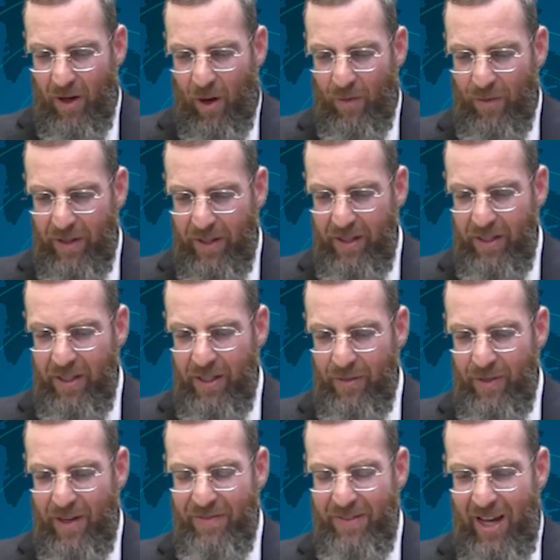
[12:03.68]
over
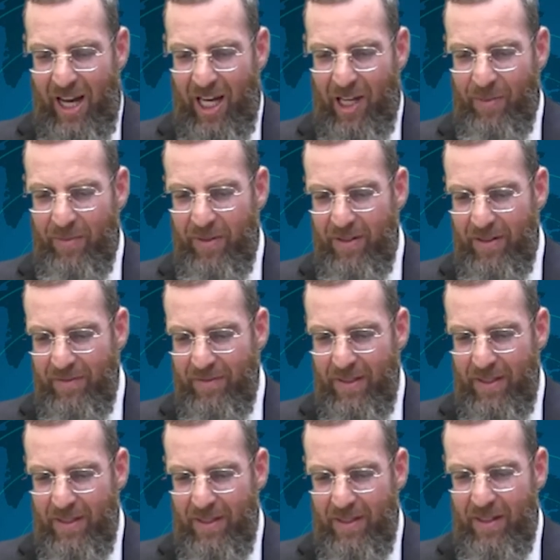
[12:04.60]
here, Rav
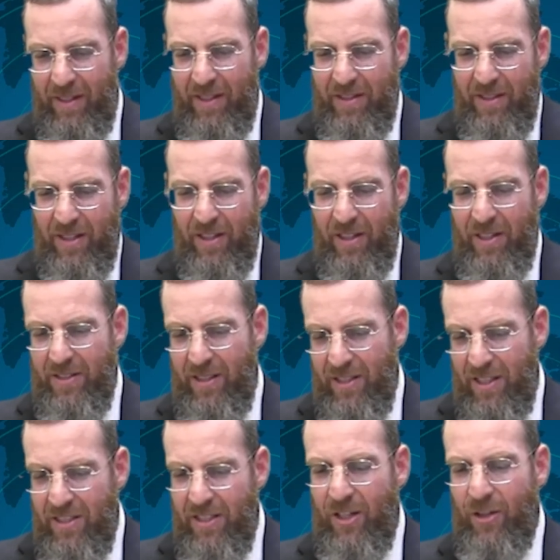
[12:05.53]
Nachman is a, is
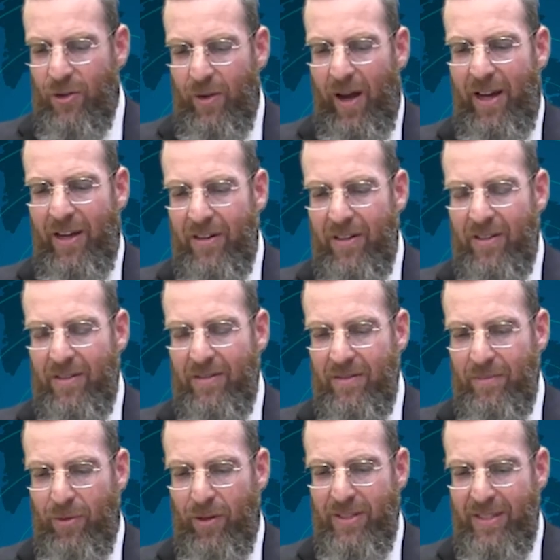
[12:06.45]
a, is a
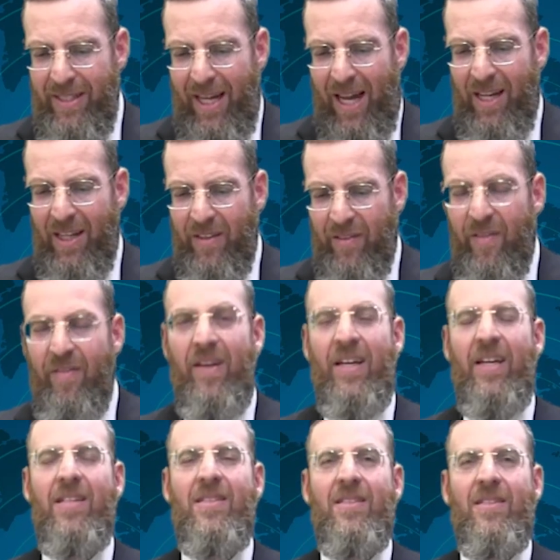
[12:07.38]
greater personality than Rav
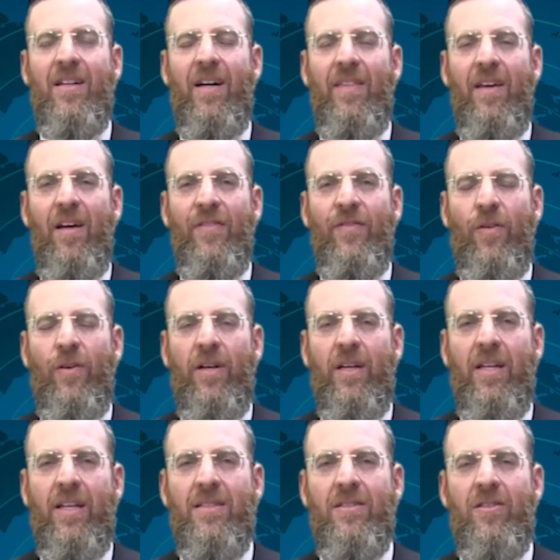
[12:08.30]
Chizda, and therefore
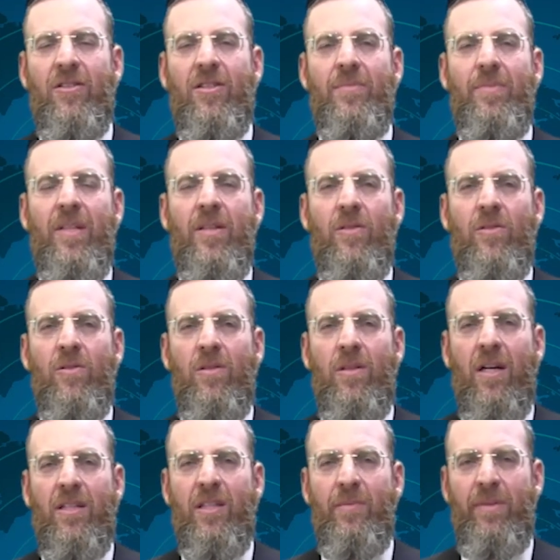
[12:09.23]
he considered to be
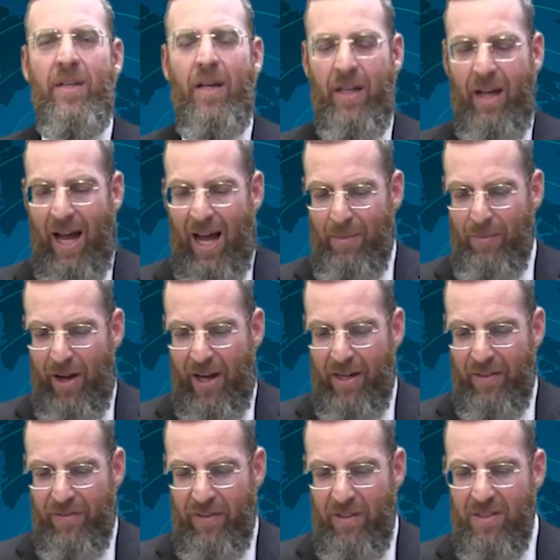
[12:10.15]
Ula, to be a
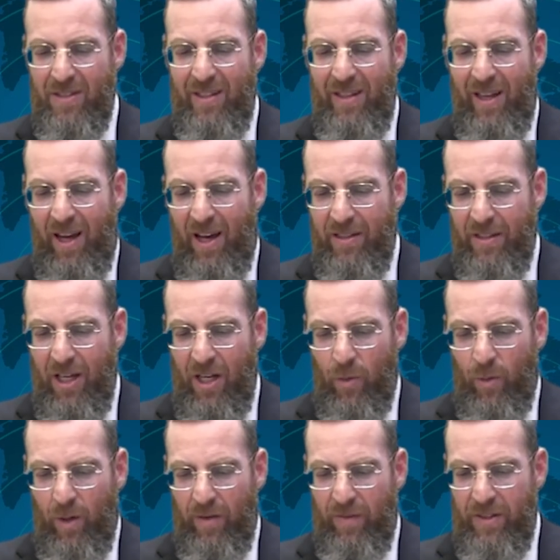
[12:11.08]
comrade of his, and not
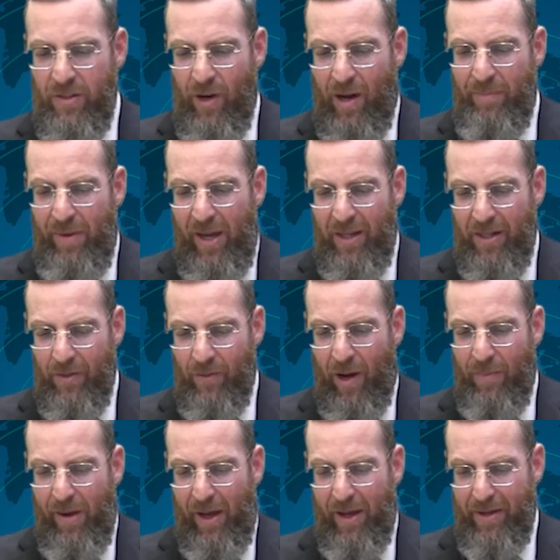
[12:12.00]
one of his
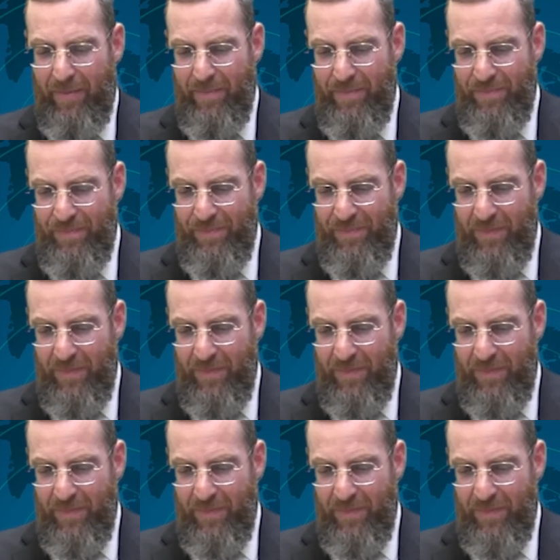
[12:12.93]
Rabbeim.